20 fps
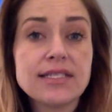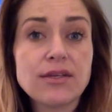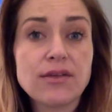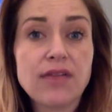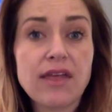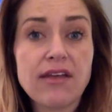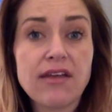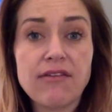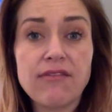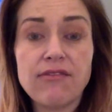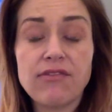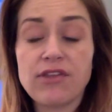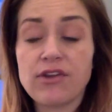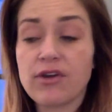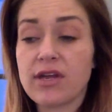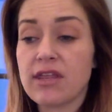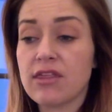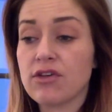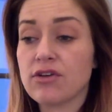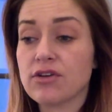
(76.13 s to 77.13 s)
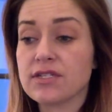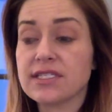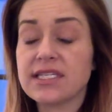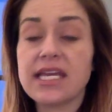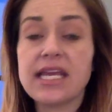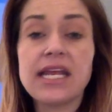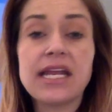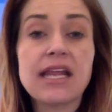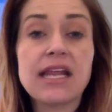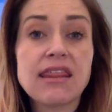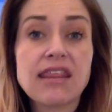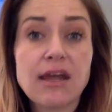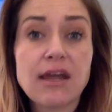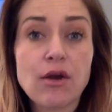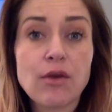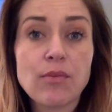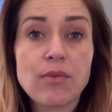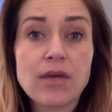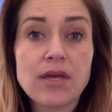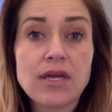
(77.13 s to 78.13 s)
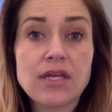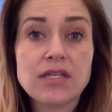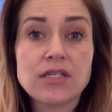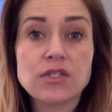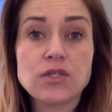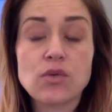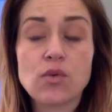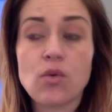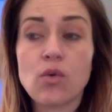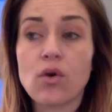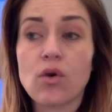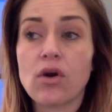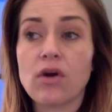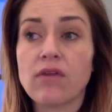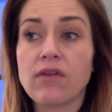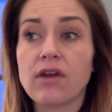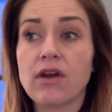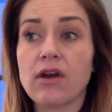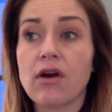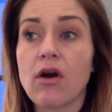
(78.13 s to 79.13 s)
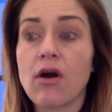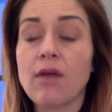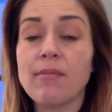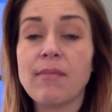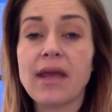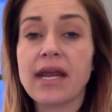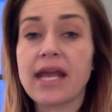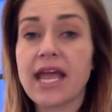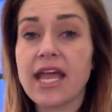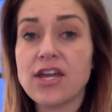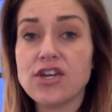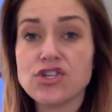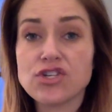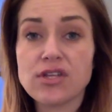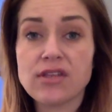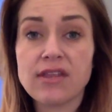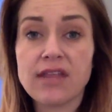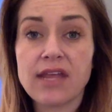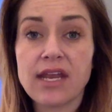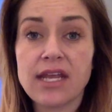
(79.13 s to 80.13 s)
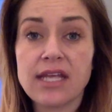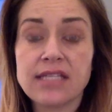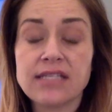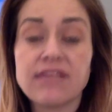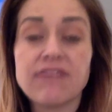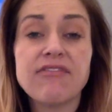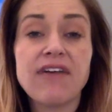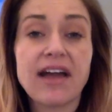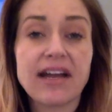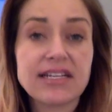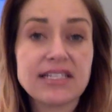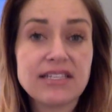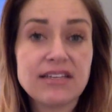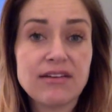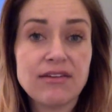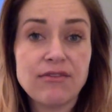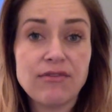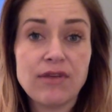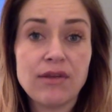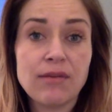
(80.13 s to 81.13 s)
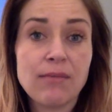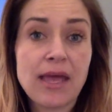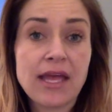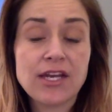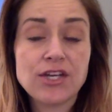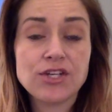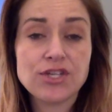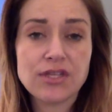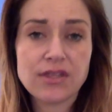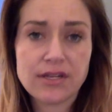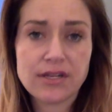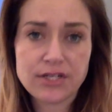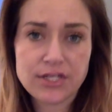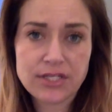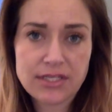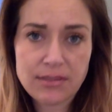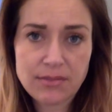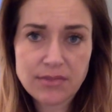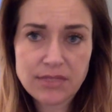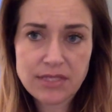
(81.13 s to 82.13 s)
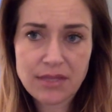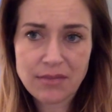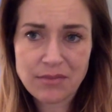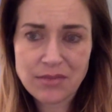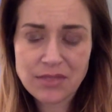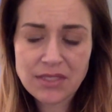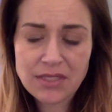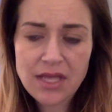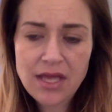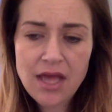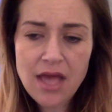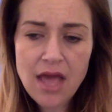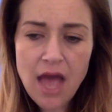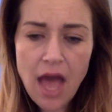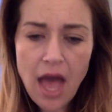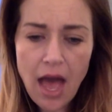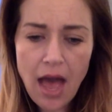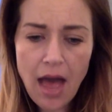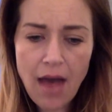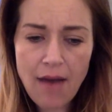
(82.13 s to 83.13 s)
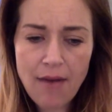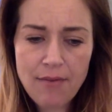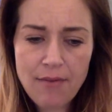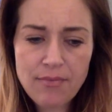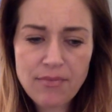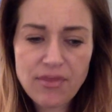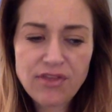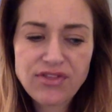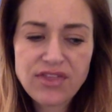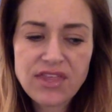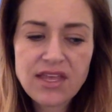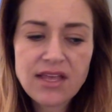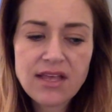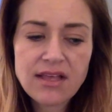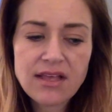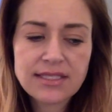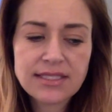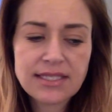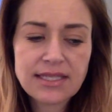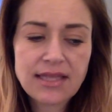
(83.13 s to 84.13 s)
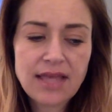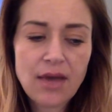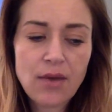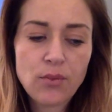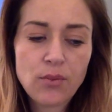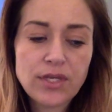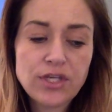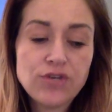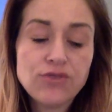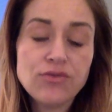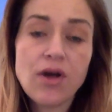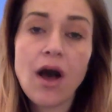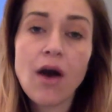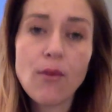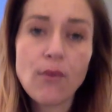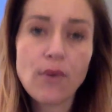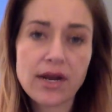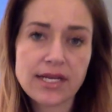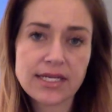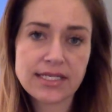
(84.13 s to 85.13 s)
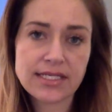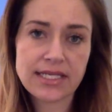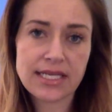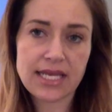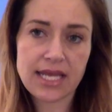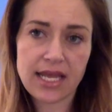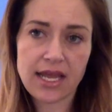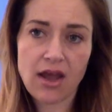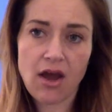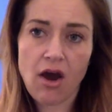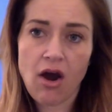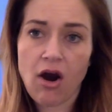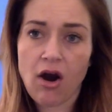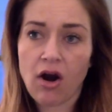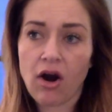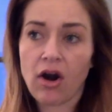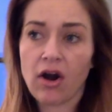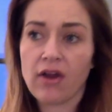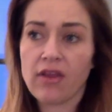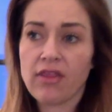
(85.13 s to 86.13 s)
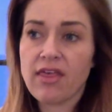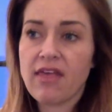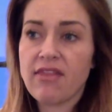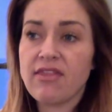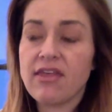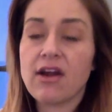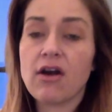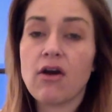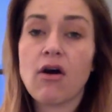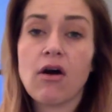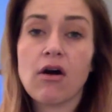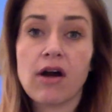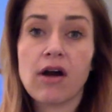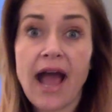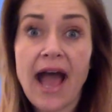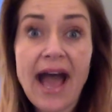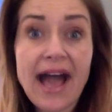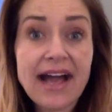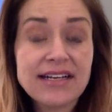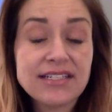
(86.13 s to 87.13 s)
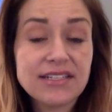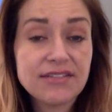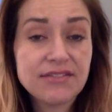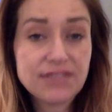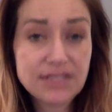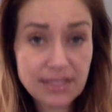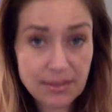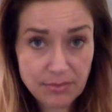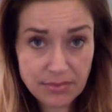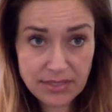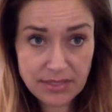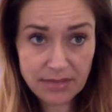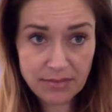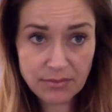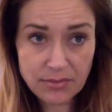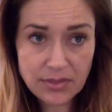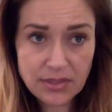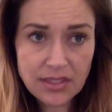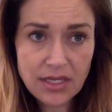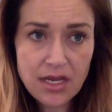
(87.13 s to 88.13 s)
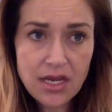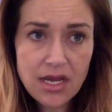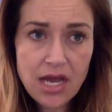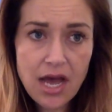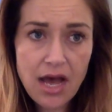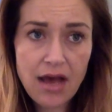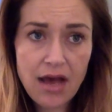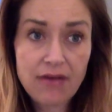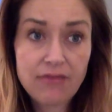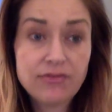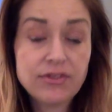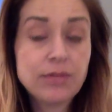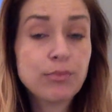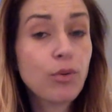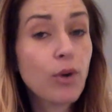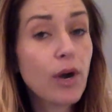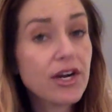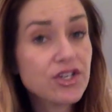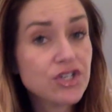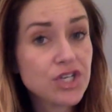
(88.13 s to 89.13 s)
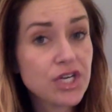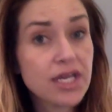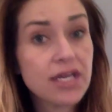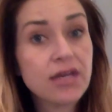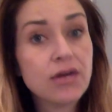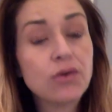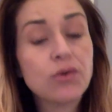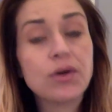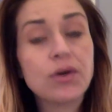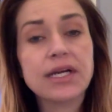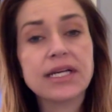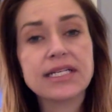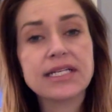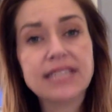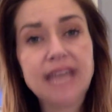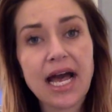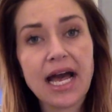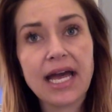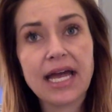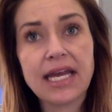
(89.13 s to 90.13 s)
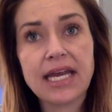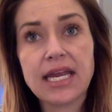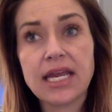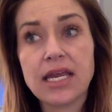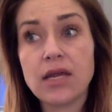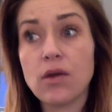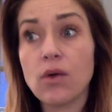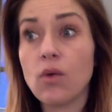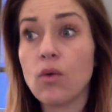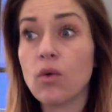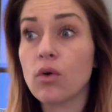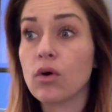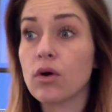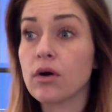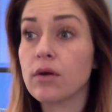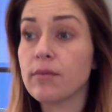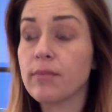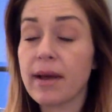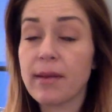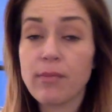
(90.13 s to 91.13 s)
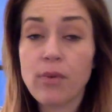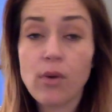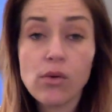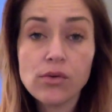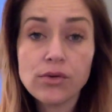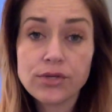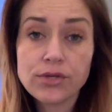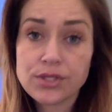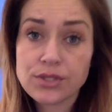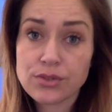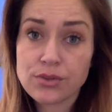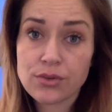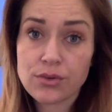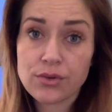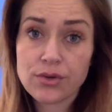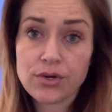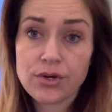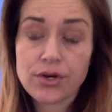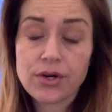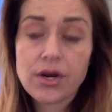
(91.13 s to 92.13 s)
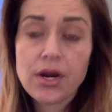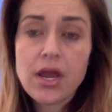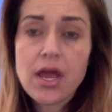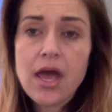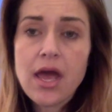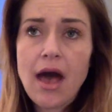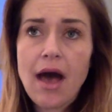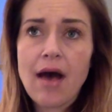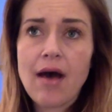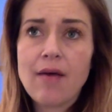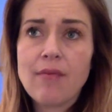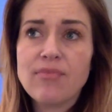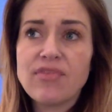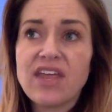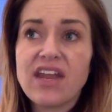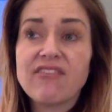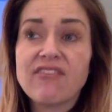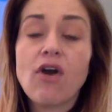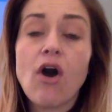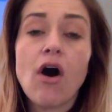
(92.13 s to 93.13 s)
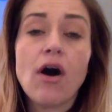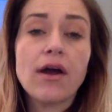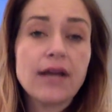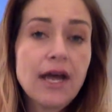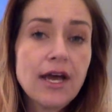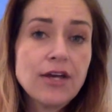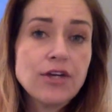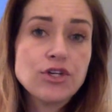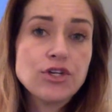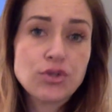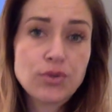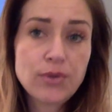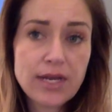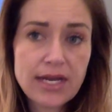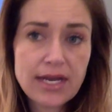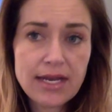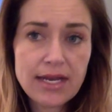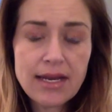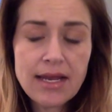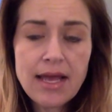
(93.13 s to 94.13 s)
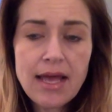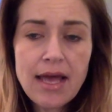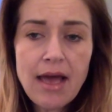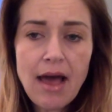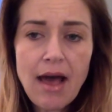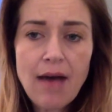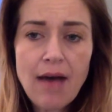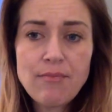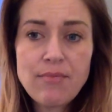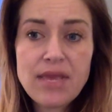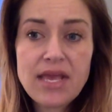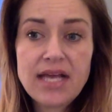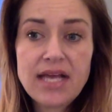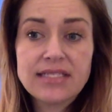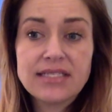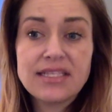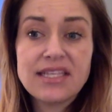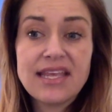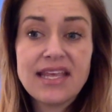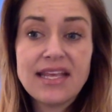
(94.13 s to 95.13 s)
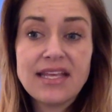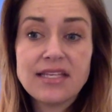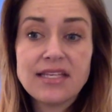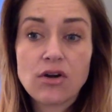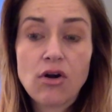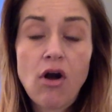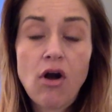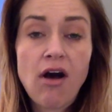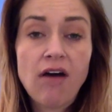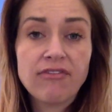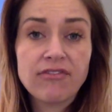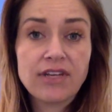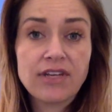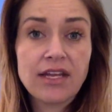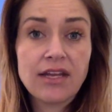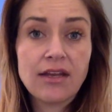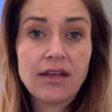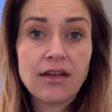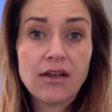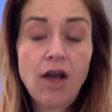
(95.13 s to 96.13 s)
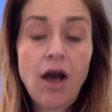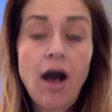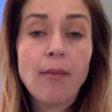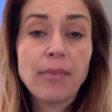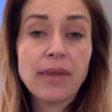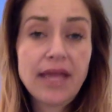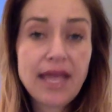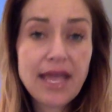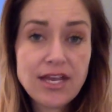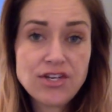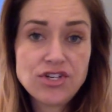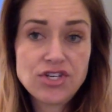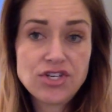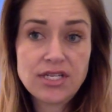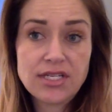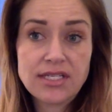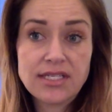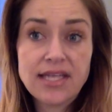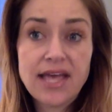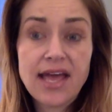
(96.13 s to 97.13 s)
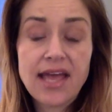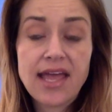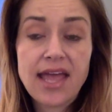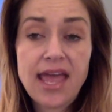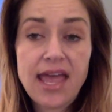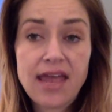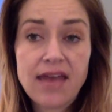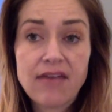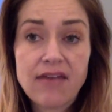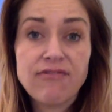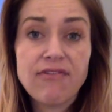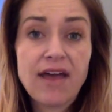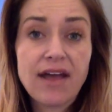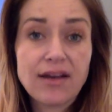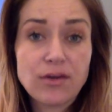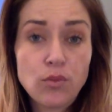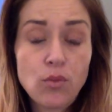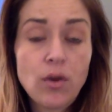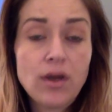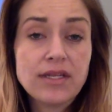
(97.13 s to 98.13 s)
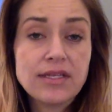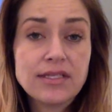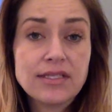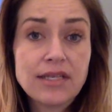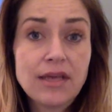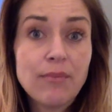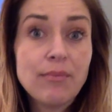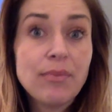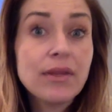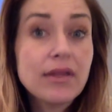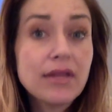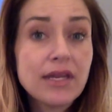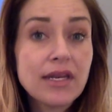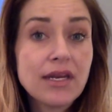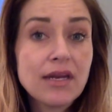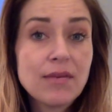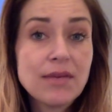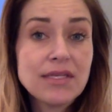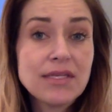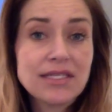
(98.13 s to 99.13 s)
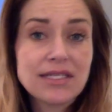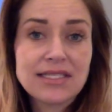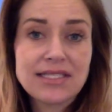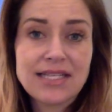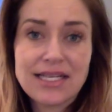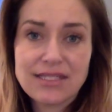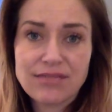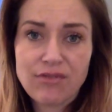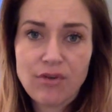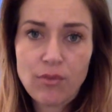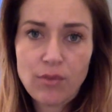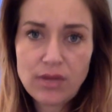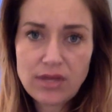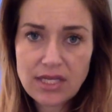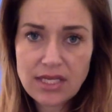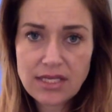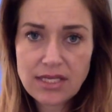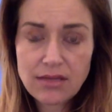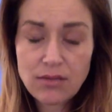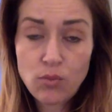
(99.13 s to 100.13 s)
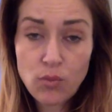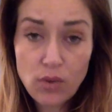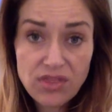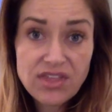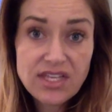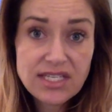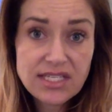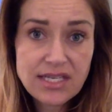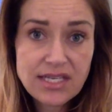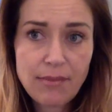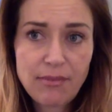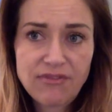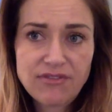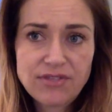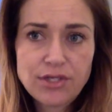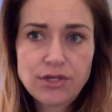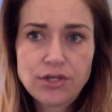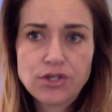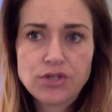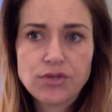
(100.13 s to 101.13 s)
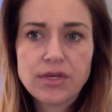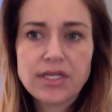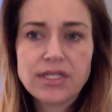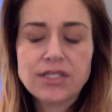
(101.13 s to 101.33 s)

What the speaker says: So they're either seeing a therapist or they're on medication that is effective in managing their symptoms. The things that we do not want to see are that there are active symptoms of depression or anxiety or bipolar disorder that have gone untreated, because these are often complications that can affect one's ability to be successful with this type of surgery.